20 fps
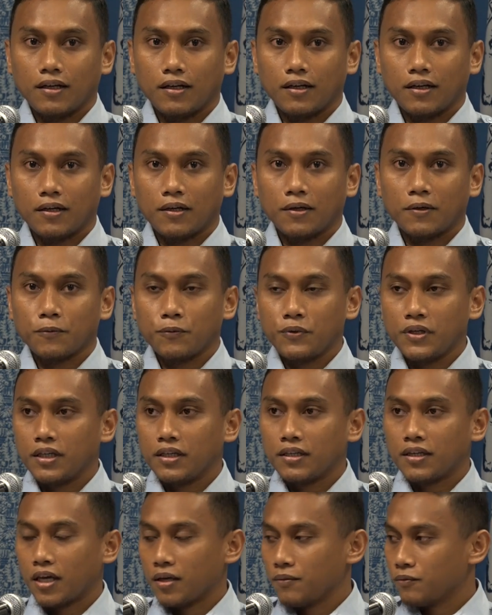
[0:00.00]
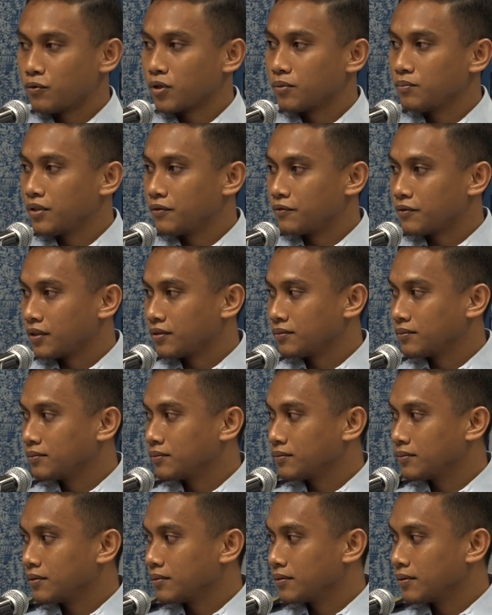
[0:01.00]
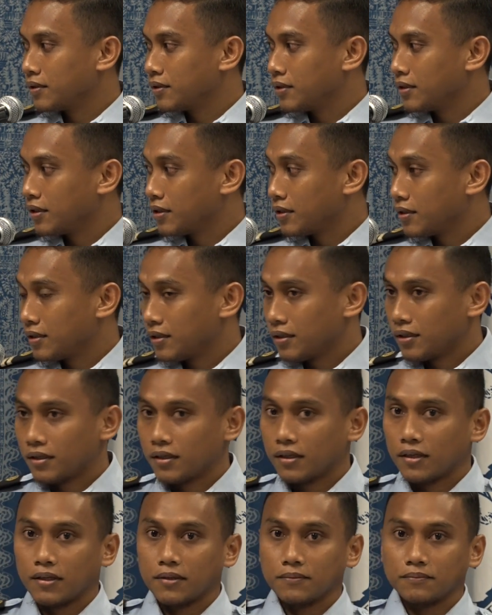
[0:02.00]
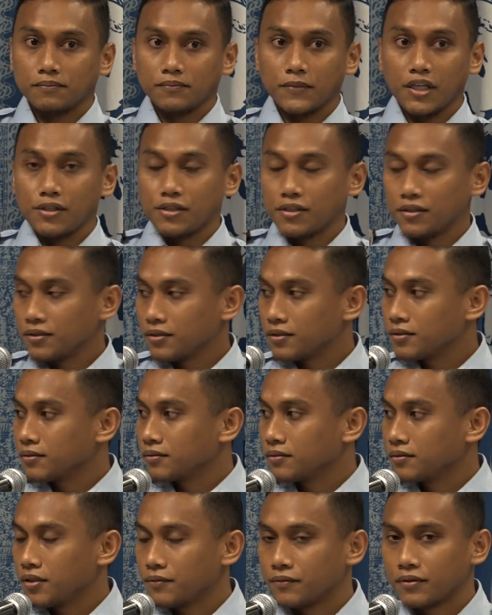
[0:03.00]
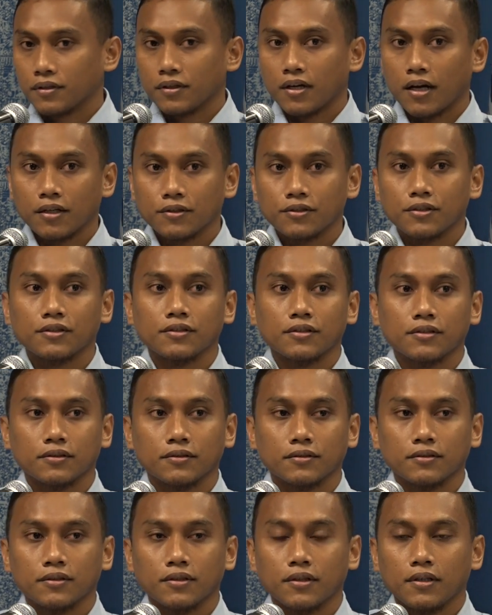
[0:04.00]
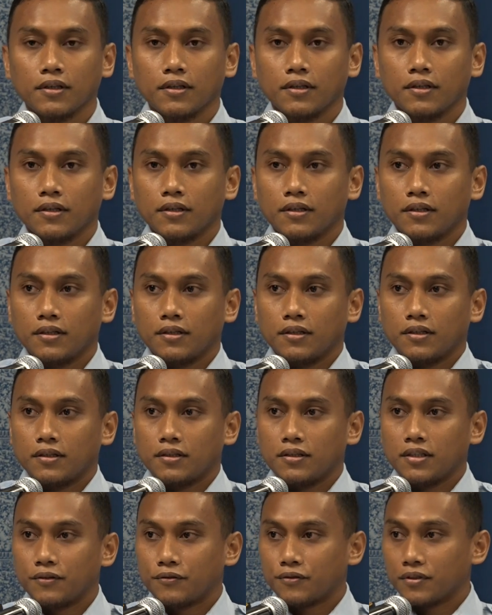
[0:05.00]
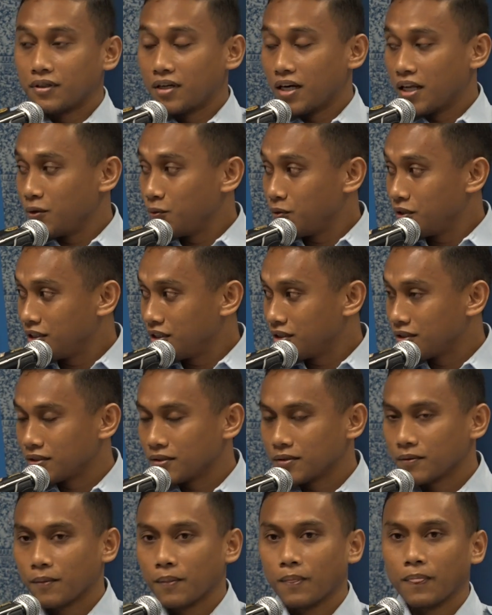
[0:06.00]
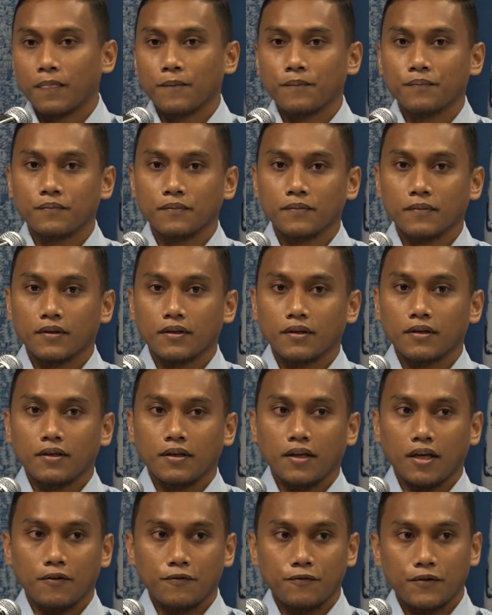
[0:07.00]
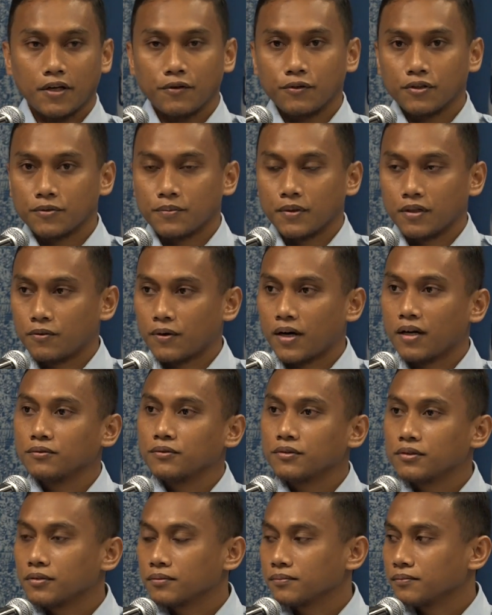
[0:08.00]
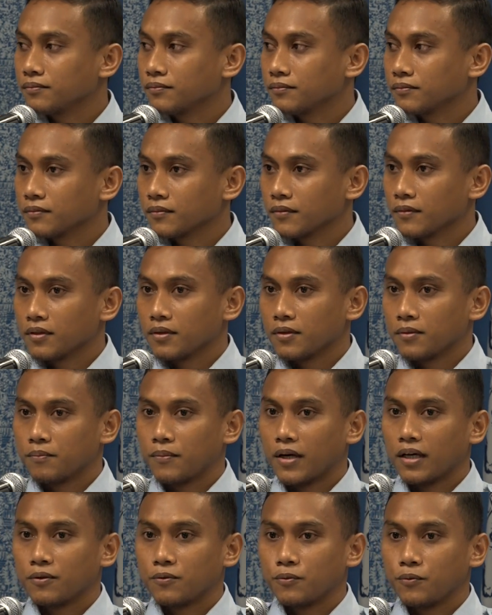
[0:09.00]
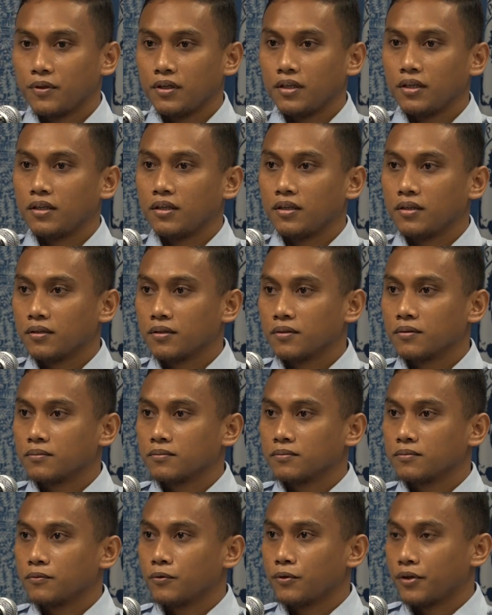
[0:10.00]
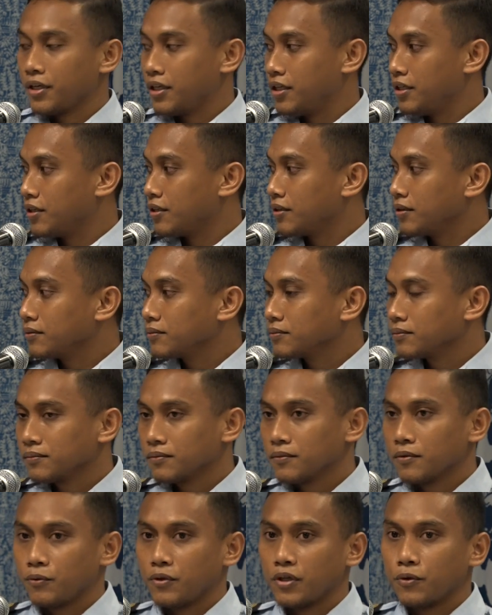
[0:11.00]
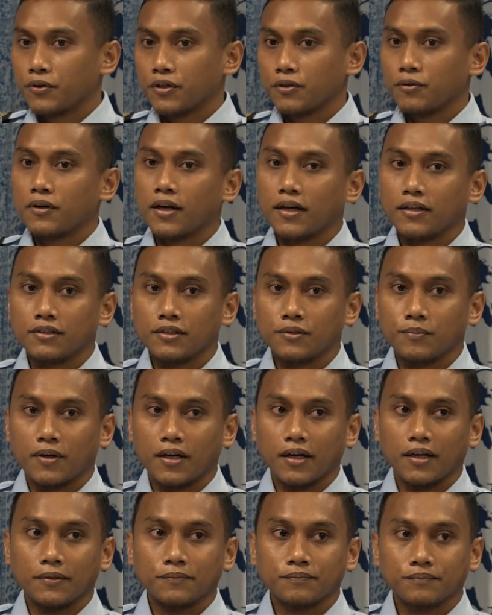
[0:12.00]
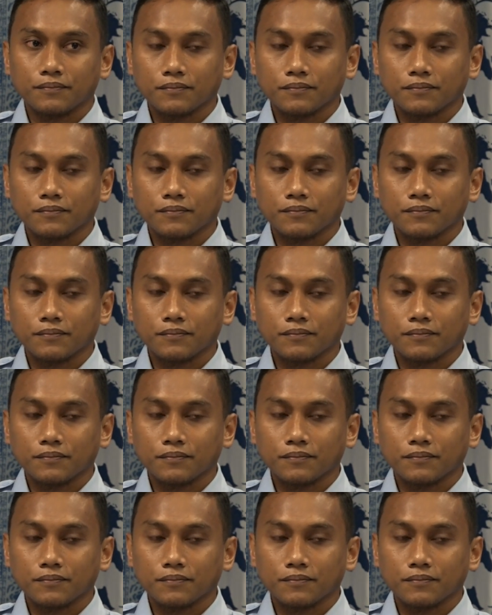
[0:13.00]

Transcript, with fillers: Uh, we came from different uh, nations, different cultures, different languages, and various backgrounds, but we were here, we were united by